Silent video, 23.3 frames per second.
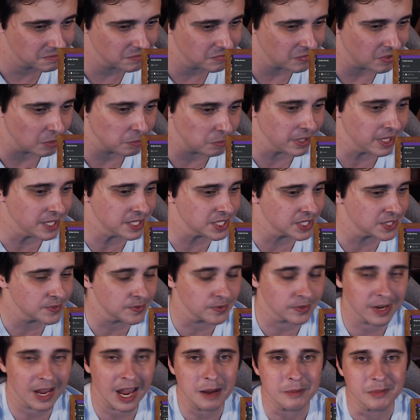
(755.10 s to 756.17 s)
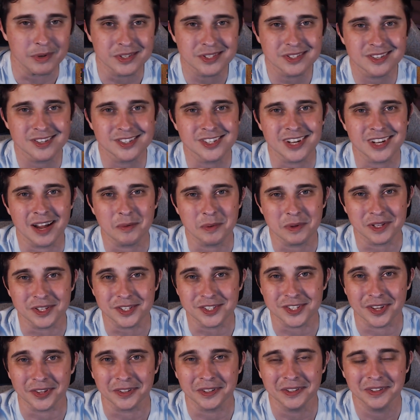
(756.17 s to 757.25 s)
are places for gamers to chat with each
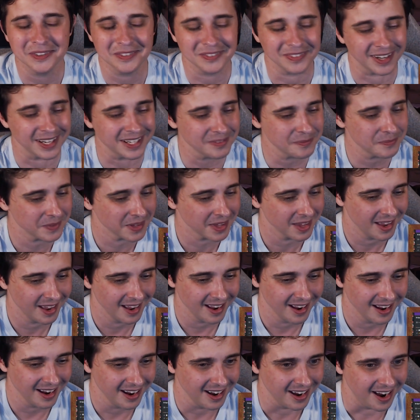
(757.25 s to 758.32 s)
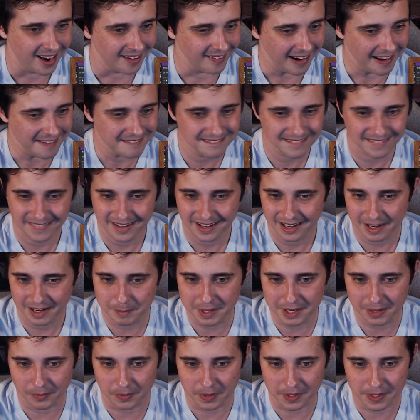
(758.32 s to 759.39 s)
other, right? All right, let me
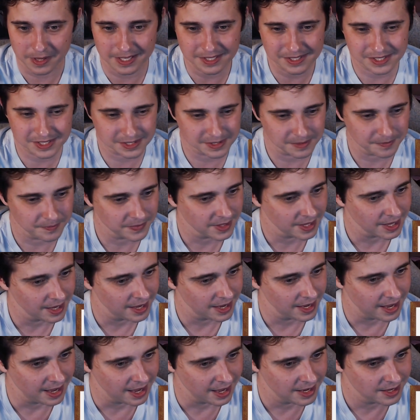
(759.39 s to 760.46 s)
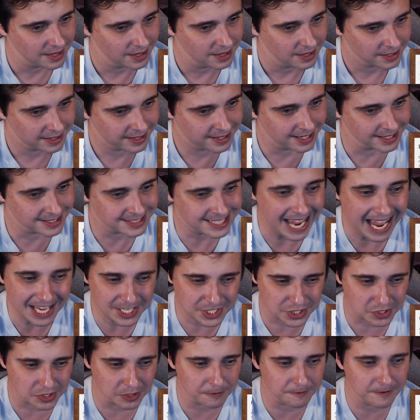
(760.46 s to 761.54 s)
get rid of this.
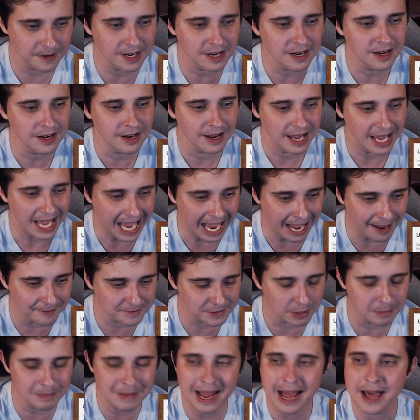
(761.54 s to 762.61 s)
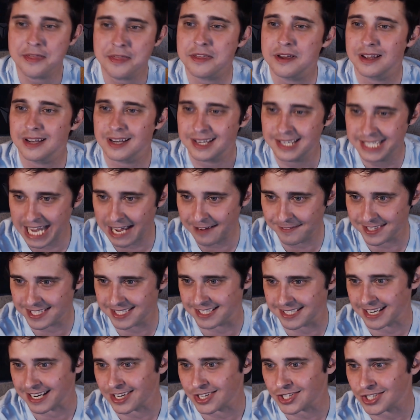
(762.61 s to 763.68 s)
Catastrophe, aftermath,
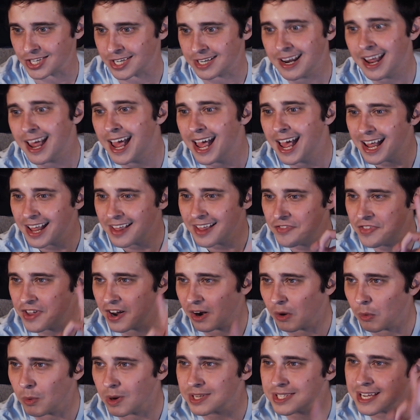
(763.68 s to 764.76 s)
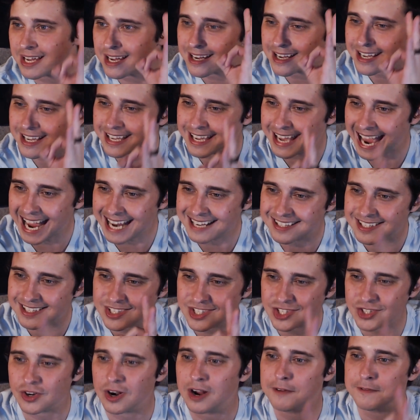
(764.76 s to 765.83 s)
devastation. There was a
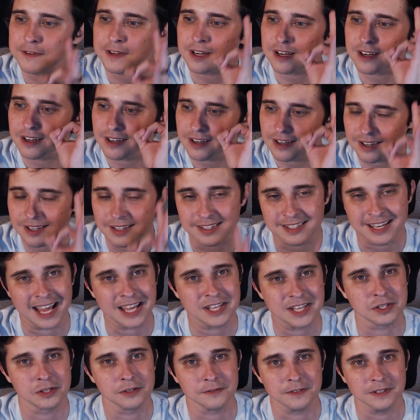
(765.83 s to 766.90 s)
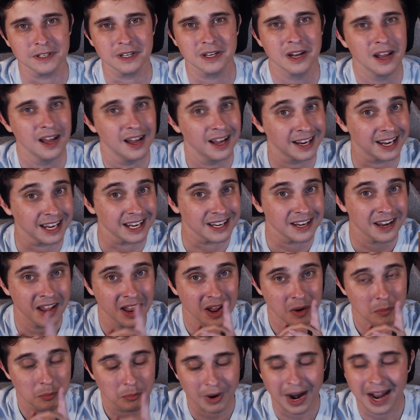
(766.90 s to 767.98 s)
catastrophic catastrophe. Again,
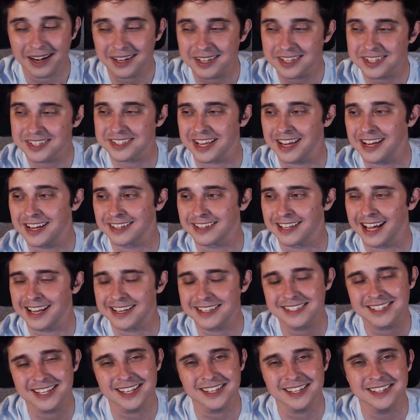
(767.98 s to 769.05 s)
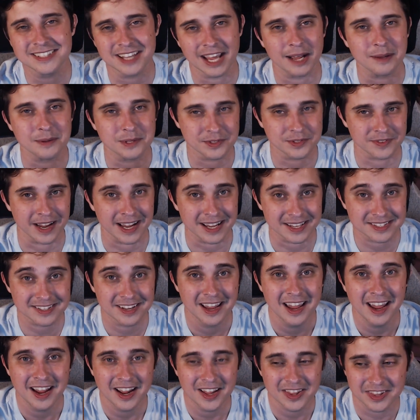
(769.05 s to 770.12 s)
practice saying that 10 times fast.
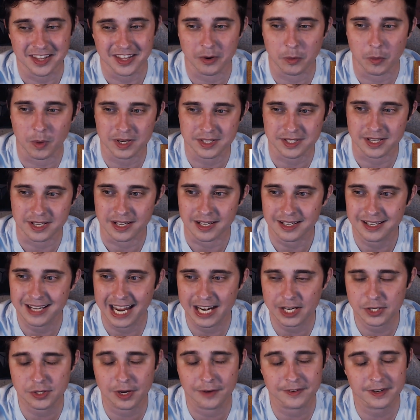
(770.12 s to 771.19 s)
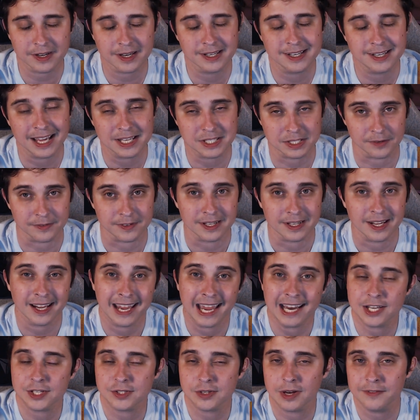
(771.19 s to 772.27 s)
There was a catastrophic catastrophe, a
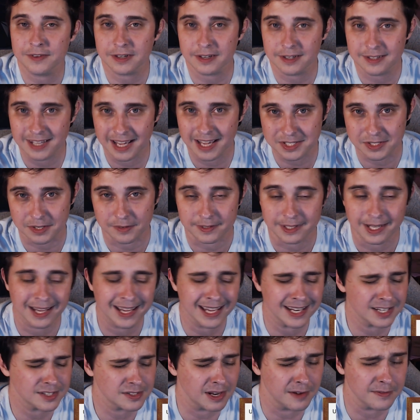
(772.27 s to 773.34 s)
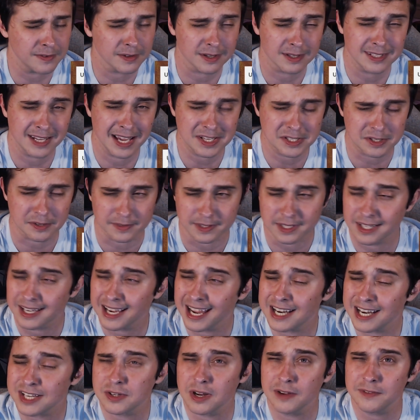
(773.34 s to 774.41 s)
catastrophic catastrophe, a catastrophic catastrophe, a
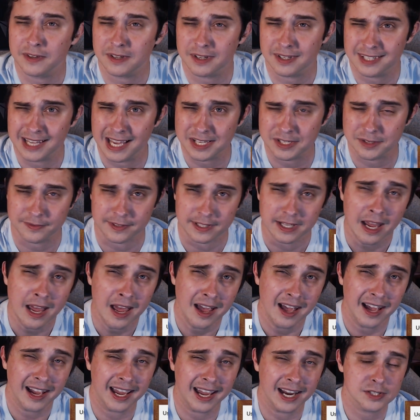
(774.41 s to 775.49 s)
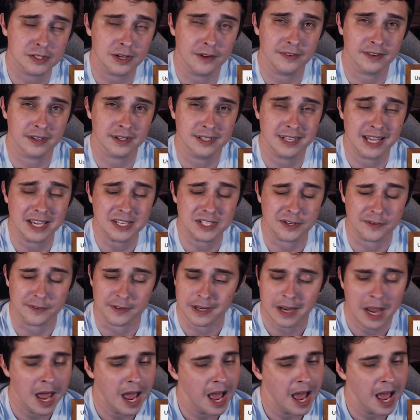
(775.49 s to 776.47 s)
catastrophic catastrophe, a catastrophic catastrophe.